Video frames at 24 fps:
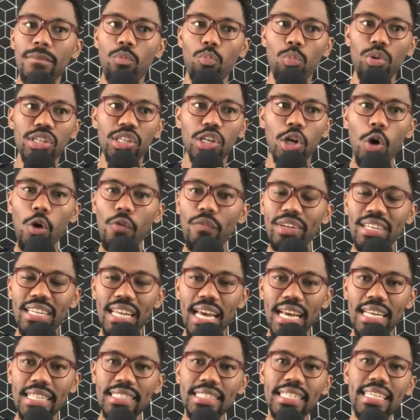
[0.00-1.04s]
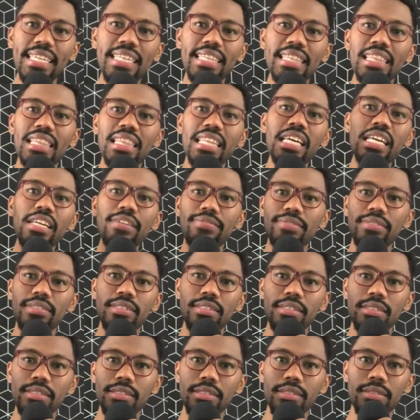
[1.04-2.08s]
when COVID-19
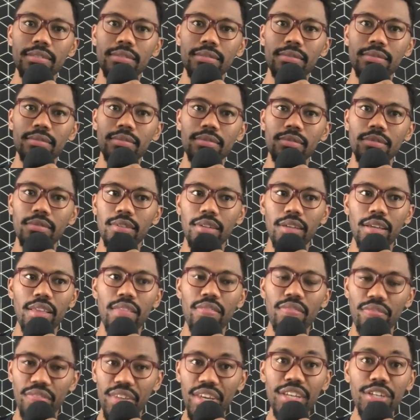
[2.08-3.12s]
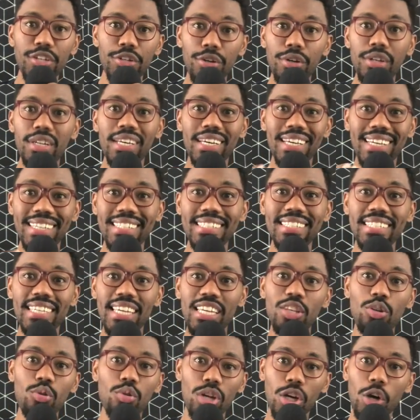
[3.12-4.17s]
lifts, then you're going to
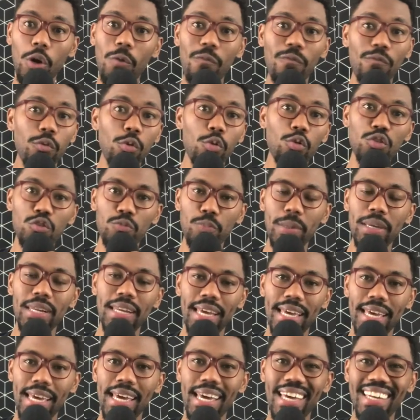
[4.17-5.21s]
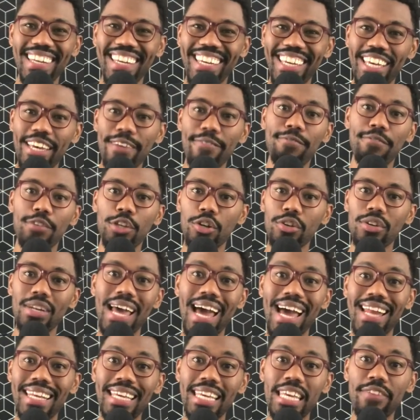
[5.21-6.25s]
continue to go full speed ahead if you're
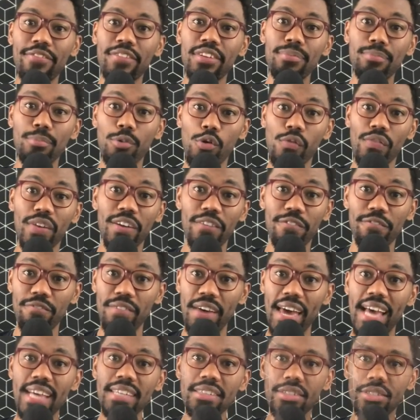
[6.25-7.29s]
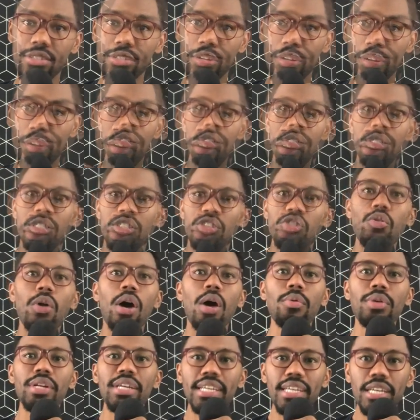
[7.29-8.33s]
not even moving faster. So I
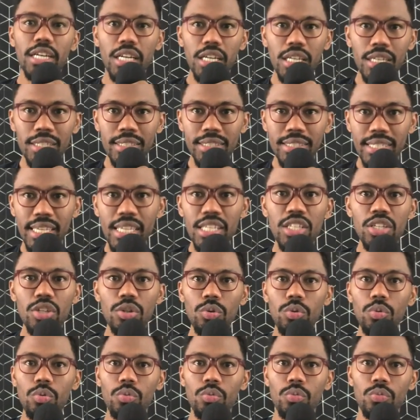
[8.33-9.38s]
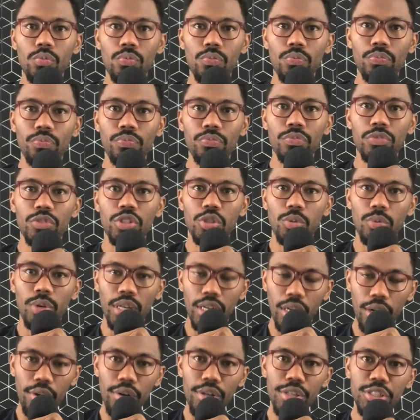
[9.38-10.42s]
want to continue to
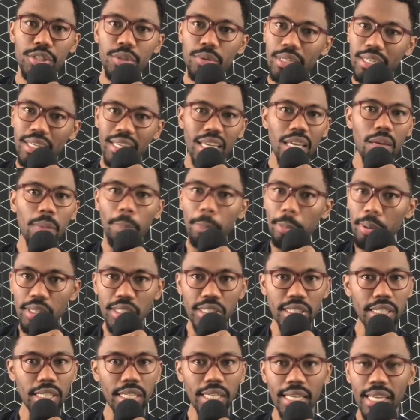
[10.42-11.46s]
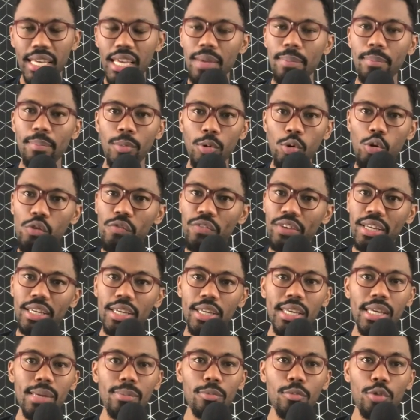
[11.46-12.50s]
encourage you to keep pushing, keep moving,
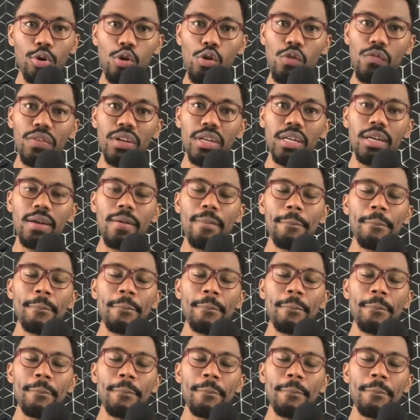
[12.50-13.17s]
keep grooving.